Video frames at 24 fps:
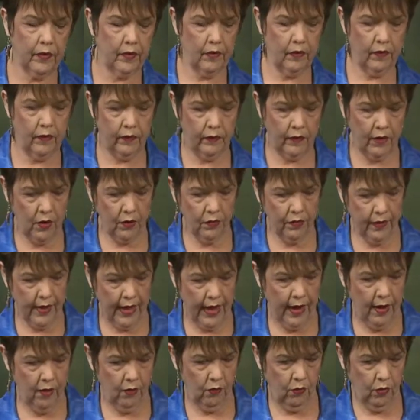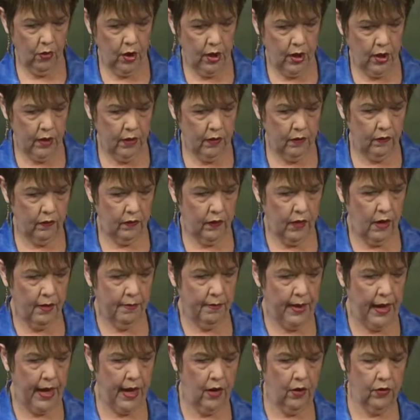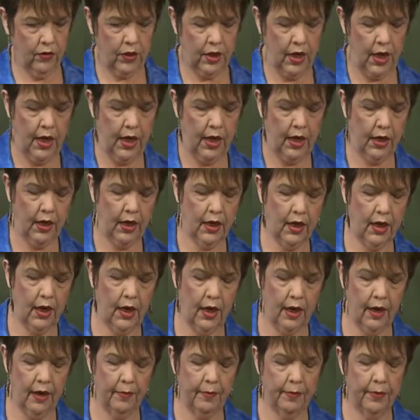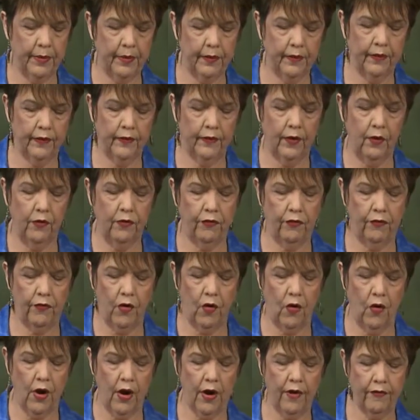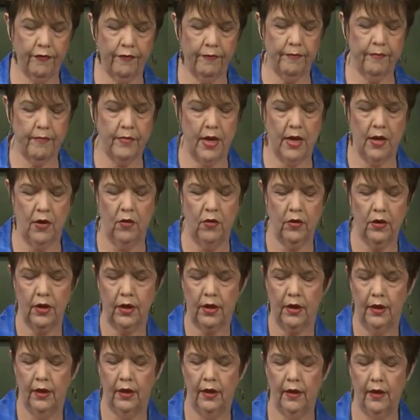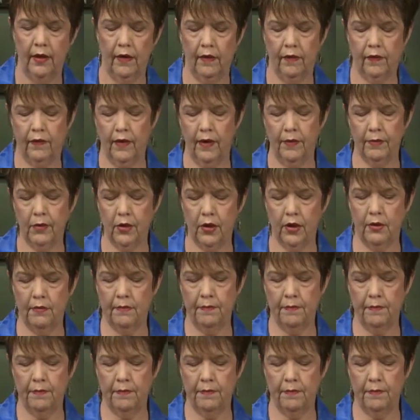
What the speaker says: So that was about a cup so far of milk. So I'm going to